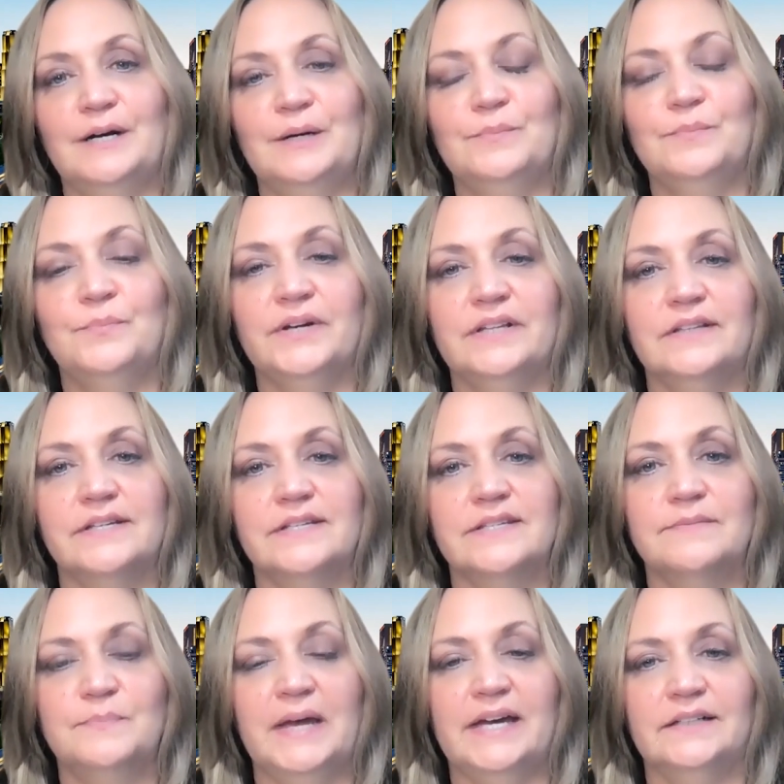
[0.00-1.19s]
bring this
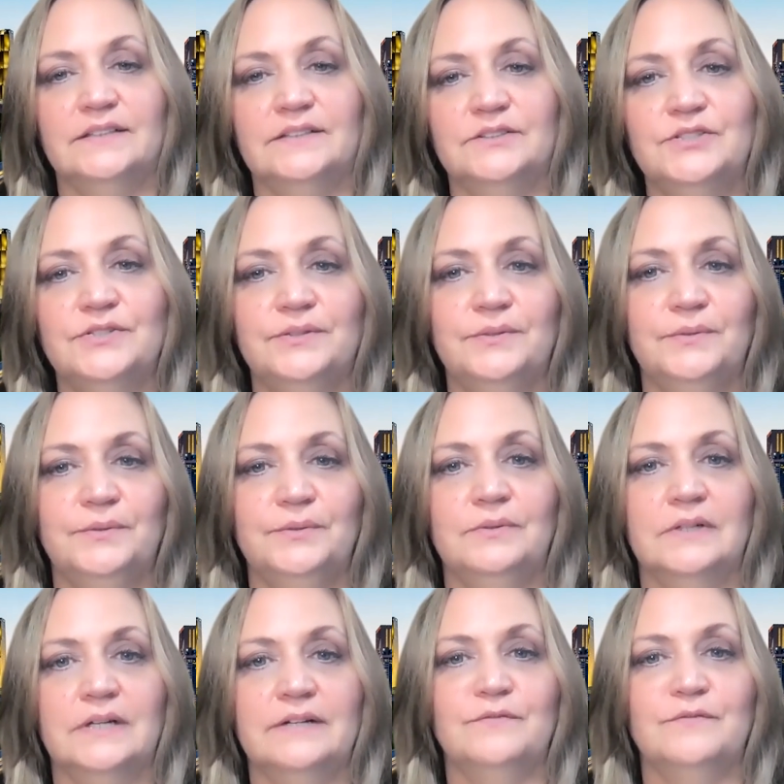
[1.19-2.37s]
panel to
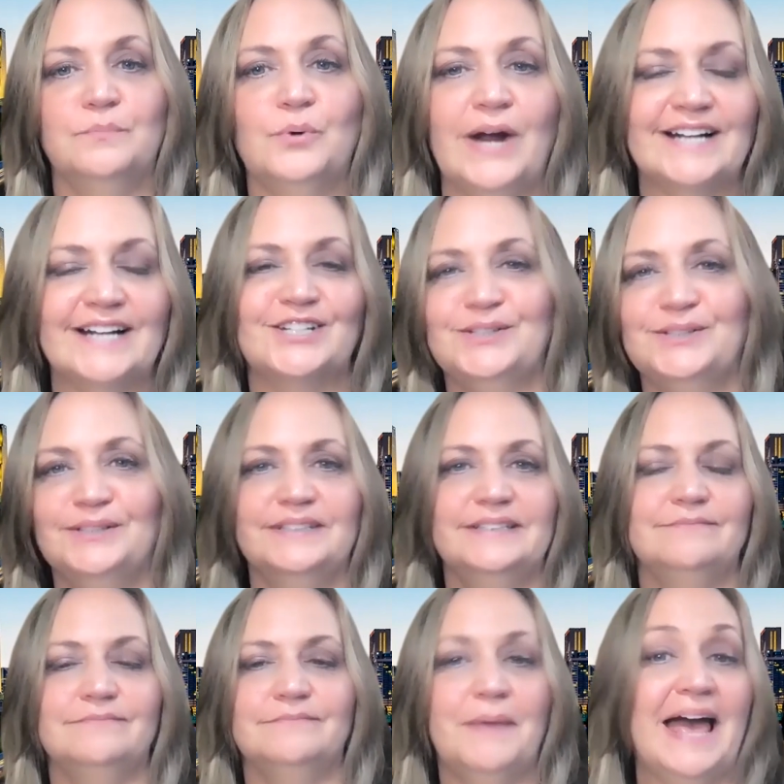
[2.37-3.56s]
kind of practical
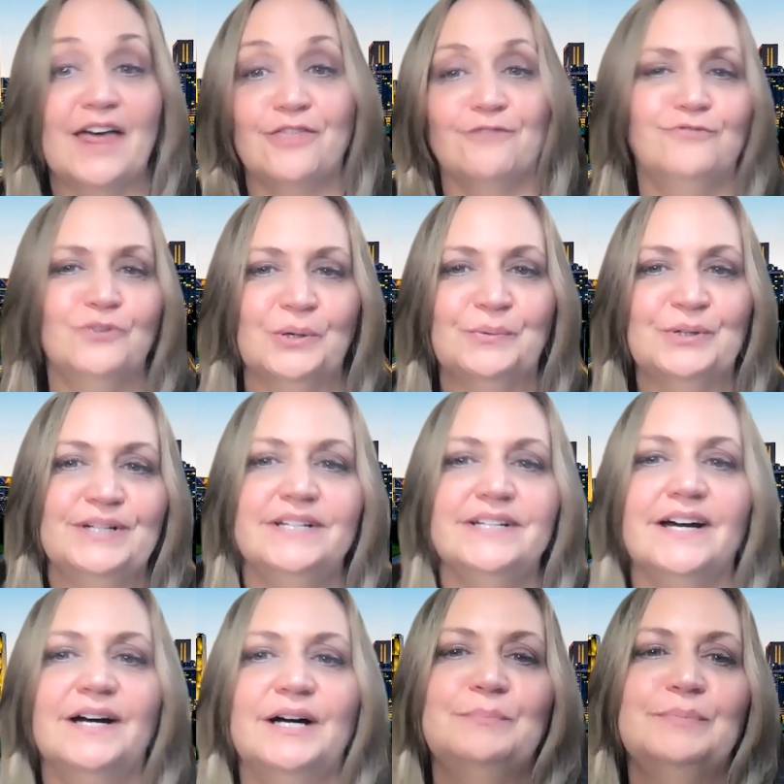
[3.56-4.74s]
and path forward
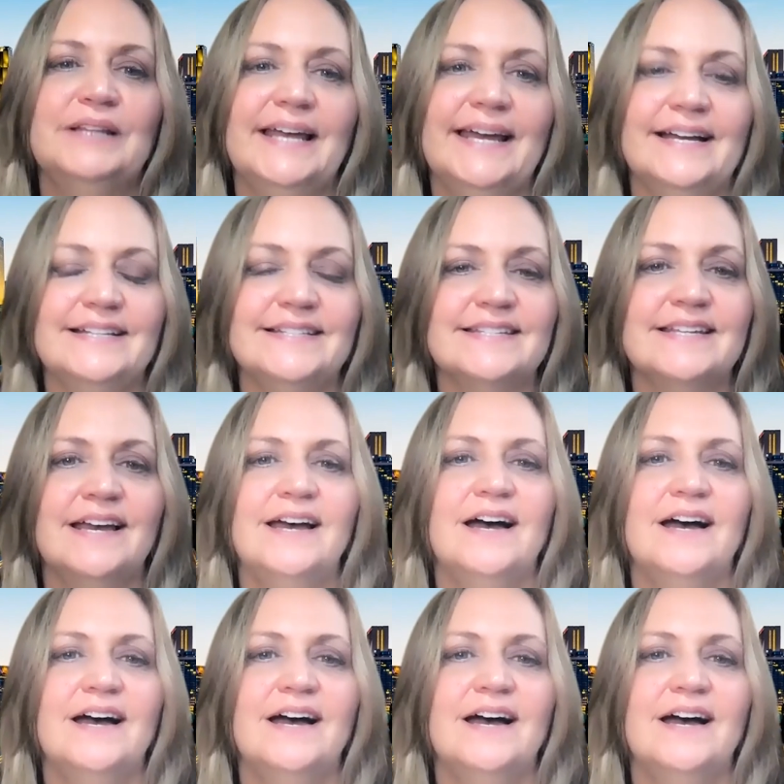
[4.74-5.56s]
plans,